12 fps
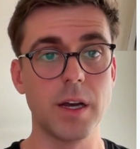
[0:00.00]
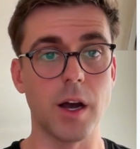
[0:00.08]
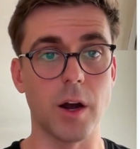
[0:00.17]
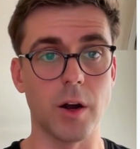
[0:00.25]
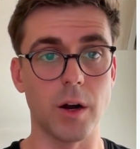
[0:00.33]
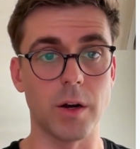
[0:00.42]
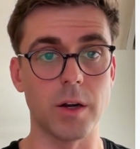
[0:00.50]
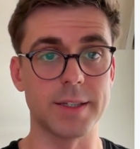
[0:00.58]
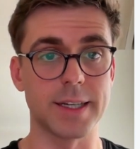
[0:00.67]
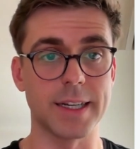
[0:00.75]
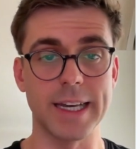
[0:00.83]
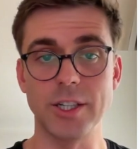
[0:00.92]
our
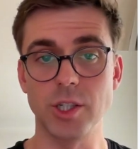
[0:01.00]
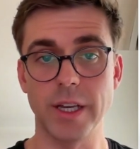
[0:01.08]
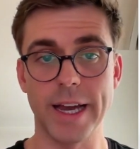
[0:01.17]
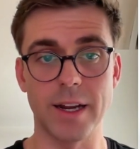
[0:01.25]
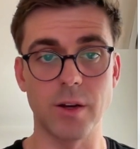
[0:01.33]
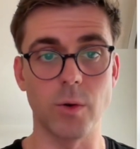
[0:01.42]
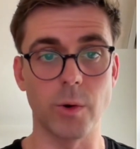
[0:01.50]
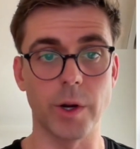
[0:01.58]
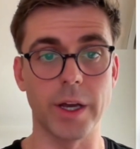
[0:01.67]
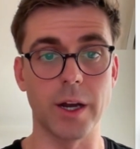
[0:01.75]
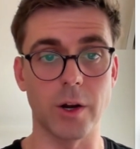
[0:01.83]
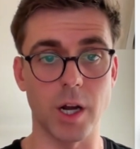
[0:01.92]
citation
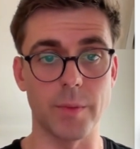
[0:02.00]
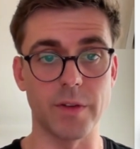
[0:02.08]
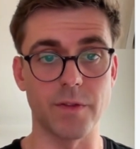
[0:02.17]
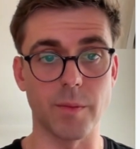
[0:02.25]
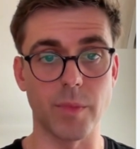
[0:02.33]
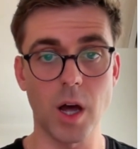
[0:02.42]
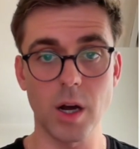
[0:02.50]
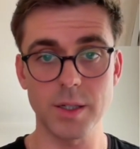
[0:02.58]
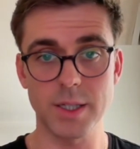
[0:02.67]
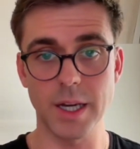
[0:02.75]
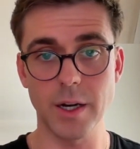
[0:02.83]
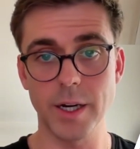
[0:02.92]
category are coming from
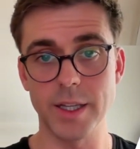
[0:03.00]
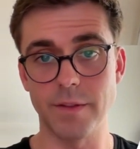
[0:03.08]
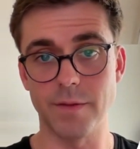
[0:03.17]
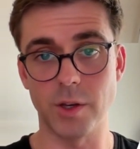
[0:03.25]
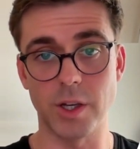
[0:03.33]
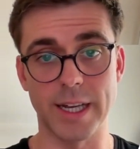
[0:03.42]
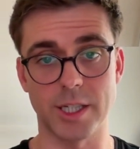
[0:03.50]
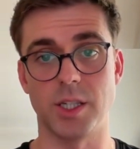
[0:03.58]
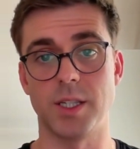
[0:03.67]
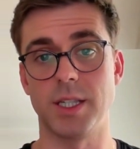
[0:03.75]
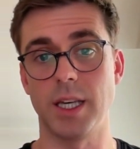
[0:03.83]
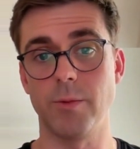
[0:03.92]
blogs here. And if you can actually
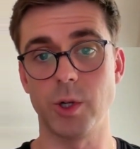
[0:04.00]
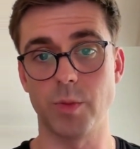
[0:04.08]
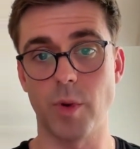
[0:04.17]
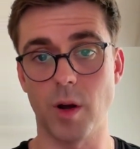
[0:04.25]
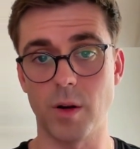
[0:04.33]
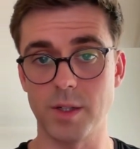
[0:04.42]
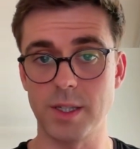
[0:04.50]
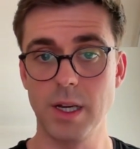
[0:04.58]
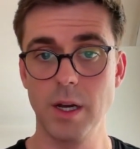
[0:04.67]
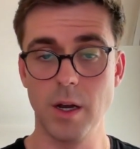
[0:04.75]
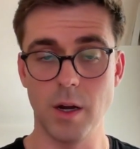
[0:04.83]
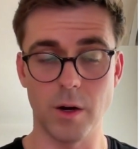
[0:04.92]
see which blogs
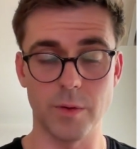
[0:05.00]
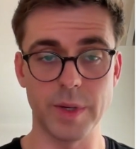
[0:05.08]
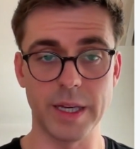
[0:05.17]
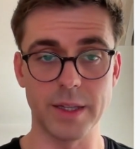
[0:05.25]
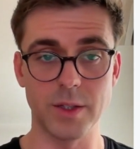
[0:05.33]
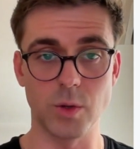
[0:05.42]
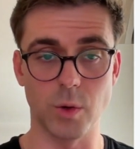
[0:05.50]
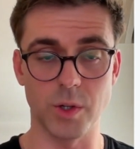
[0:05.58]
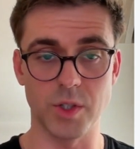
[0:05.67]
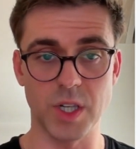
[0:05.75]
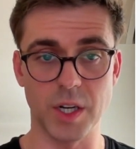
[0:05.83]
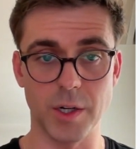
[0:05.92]
are being
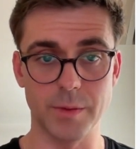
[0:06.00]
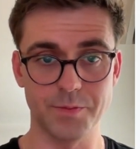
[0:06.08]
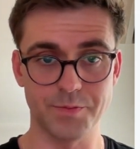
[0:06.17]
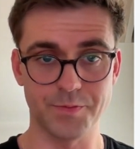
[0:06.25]
sourced here,